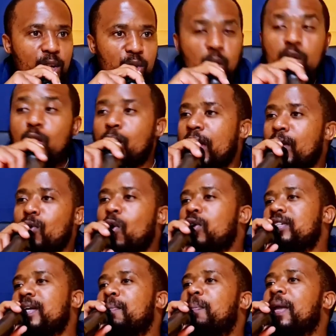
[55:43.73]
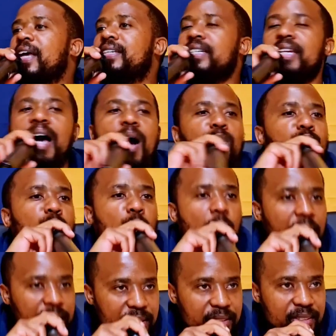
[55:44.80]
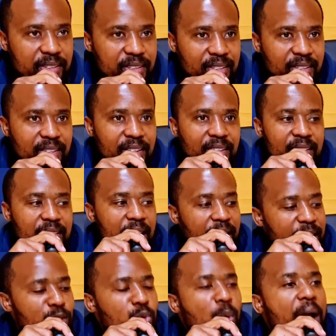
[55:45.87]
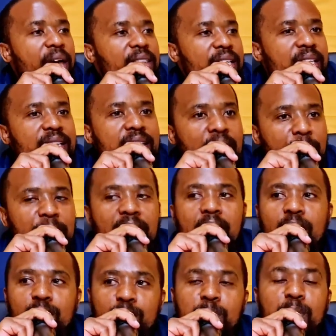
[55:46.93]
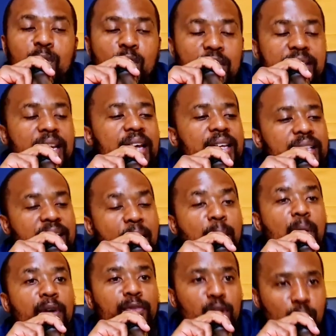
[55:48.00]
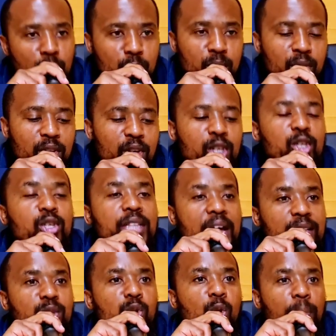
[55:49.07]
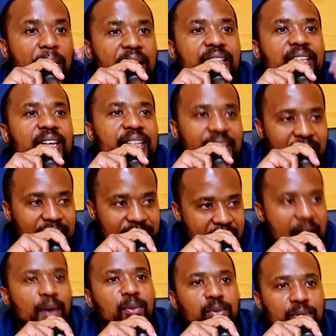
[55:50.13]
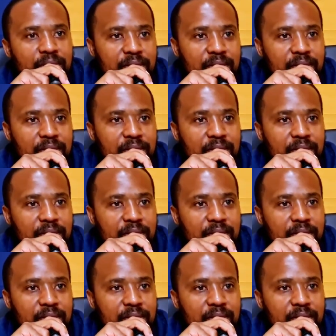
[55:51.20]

So you can contemplate it how you want. The reason why this is coming out is because some of you, that's your mindset right now.